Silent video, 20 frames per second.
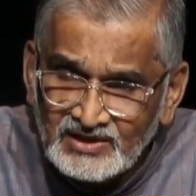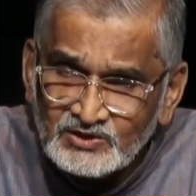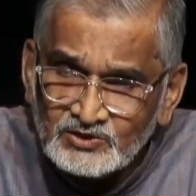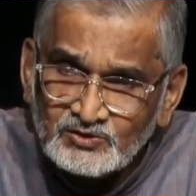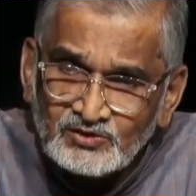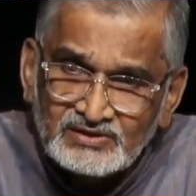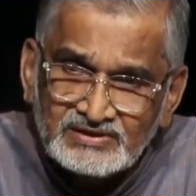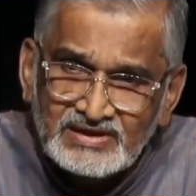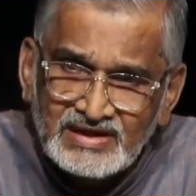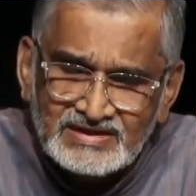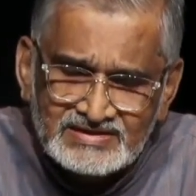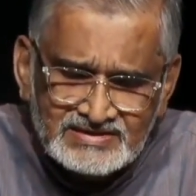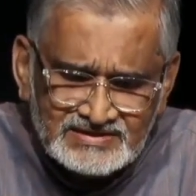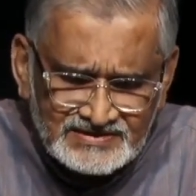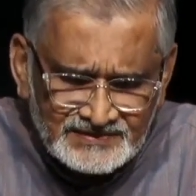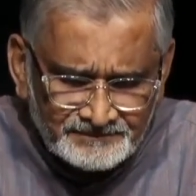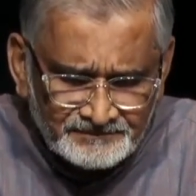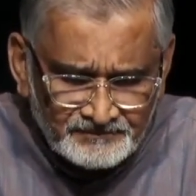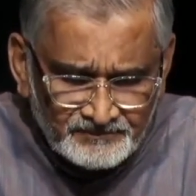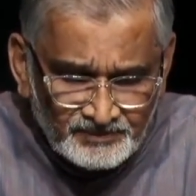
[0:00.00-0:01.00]
So
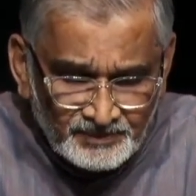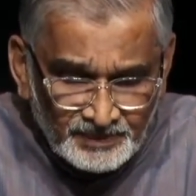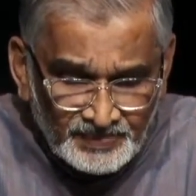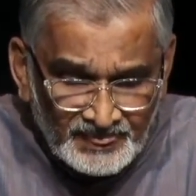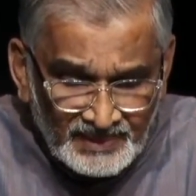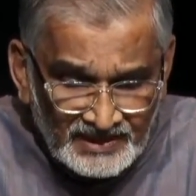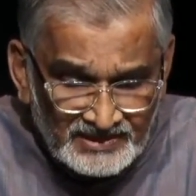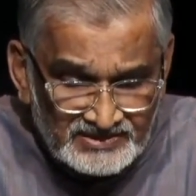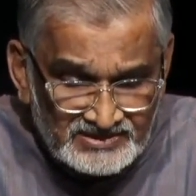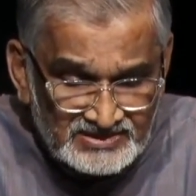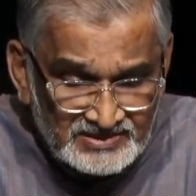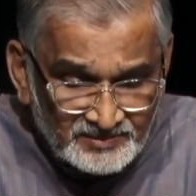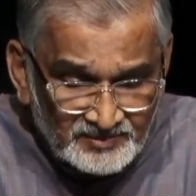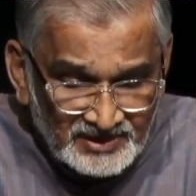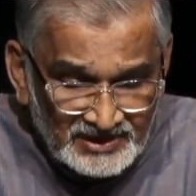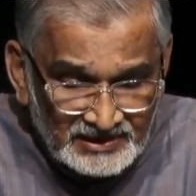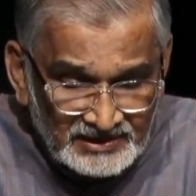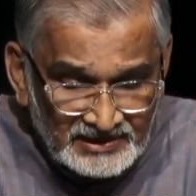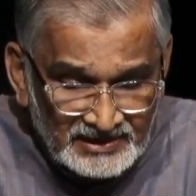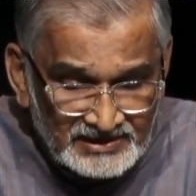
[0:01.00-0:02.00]
thus,
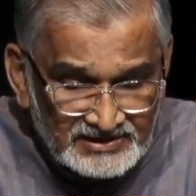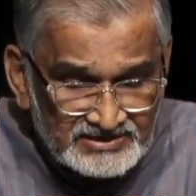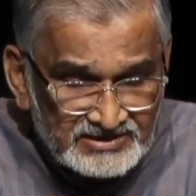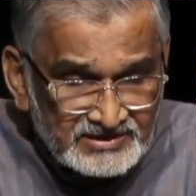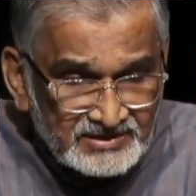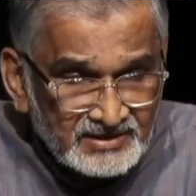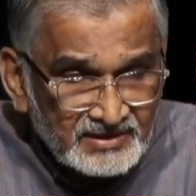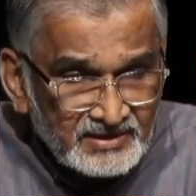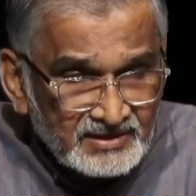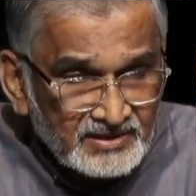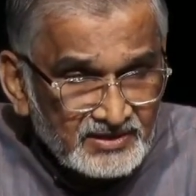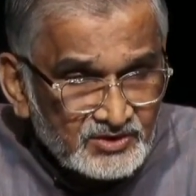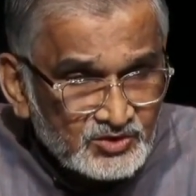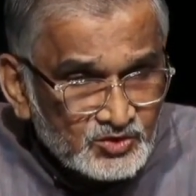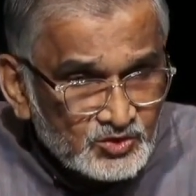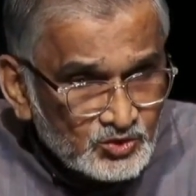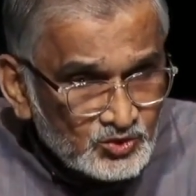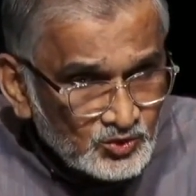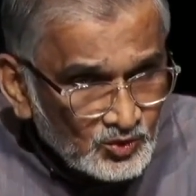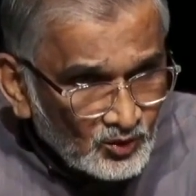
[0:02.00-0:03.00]
Jamnalal ji
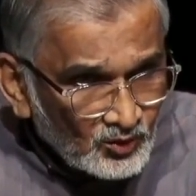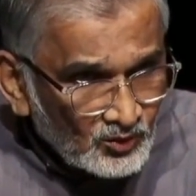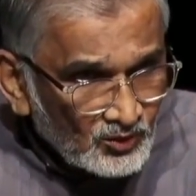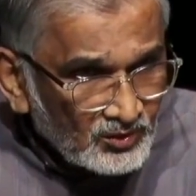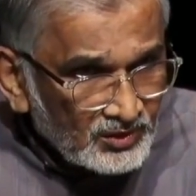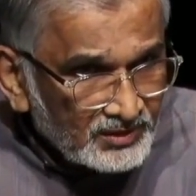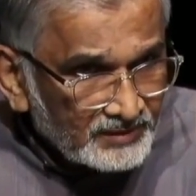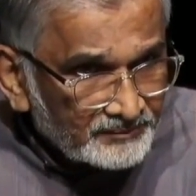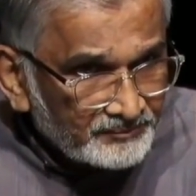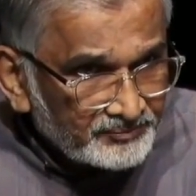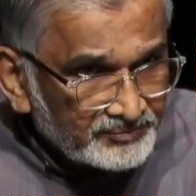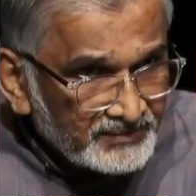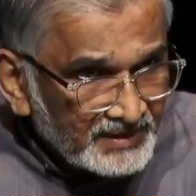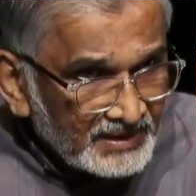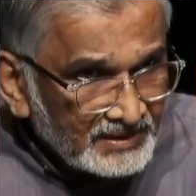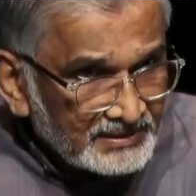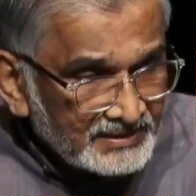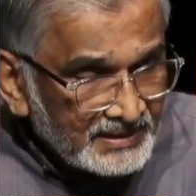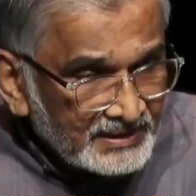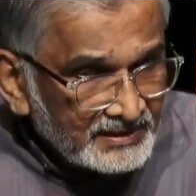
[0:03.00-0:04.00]
showed
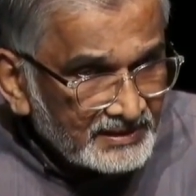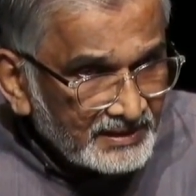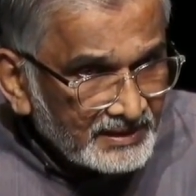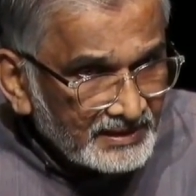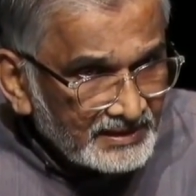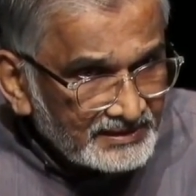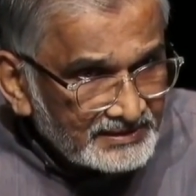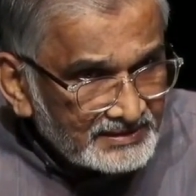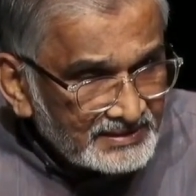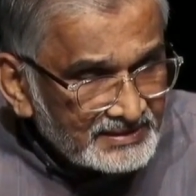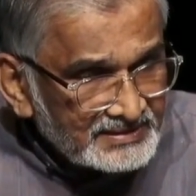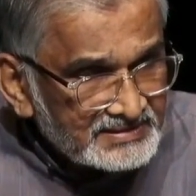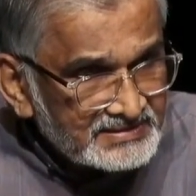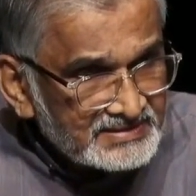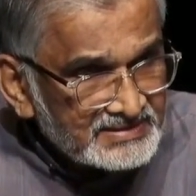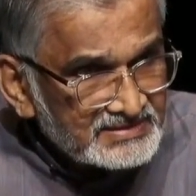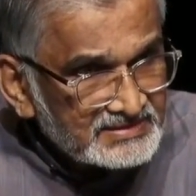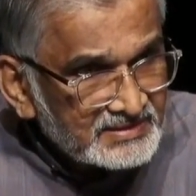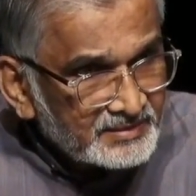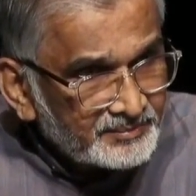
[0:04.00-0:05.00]
that ethics
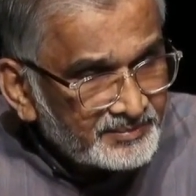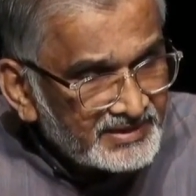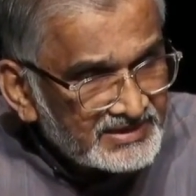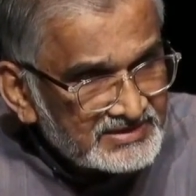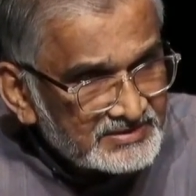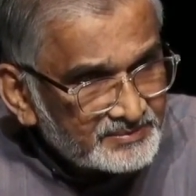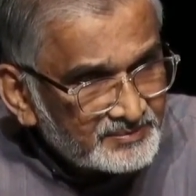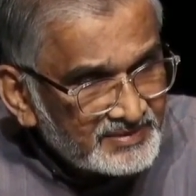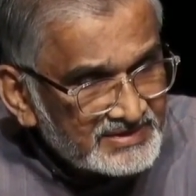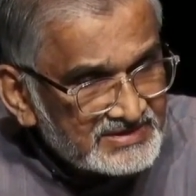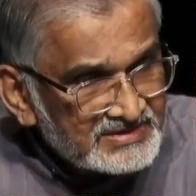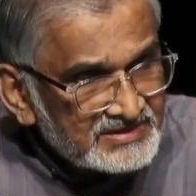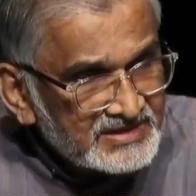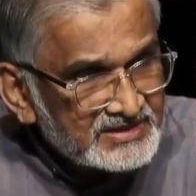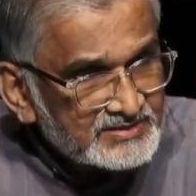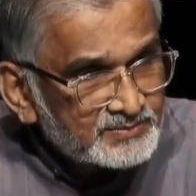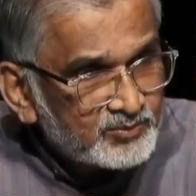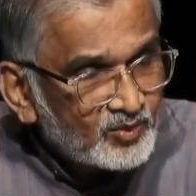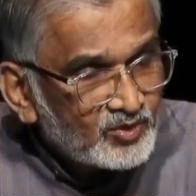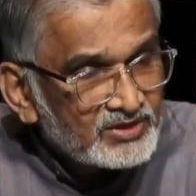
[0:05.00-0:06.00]
is the best
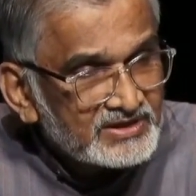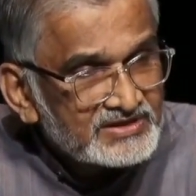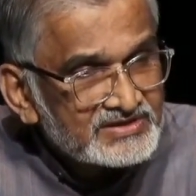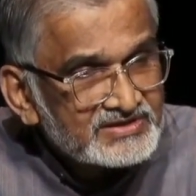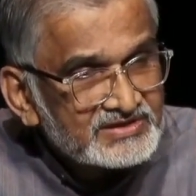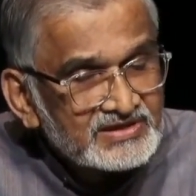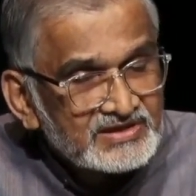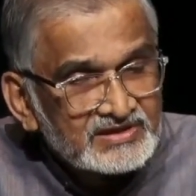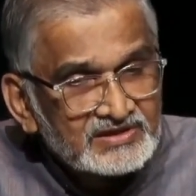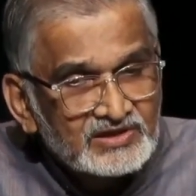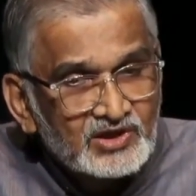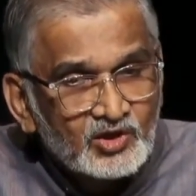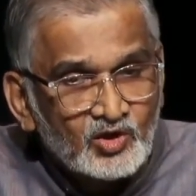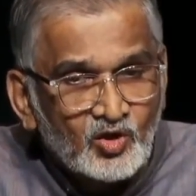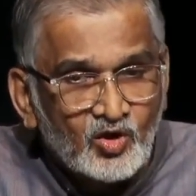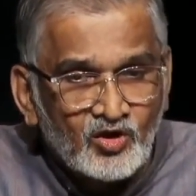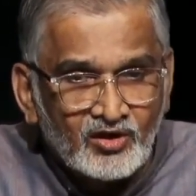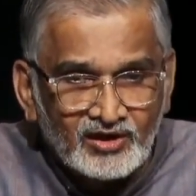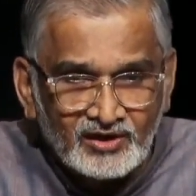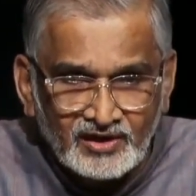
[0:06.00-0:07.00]
business policy in the
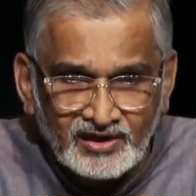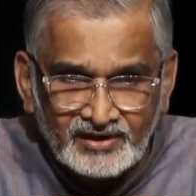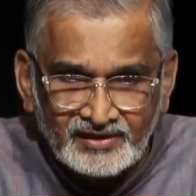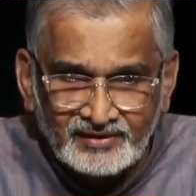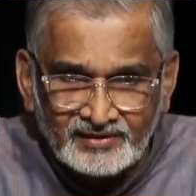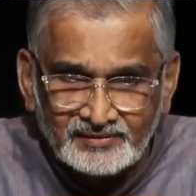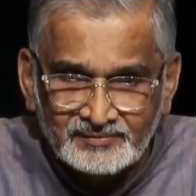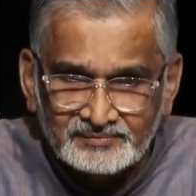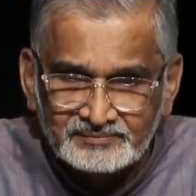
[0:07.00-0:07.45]
long run.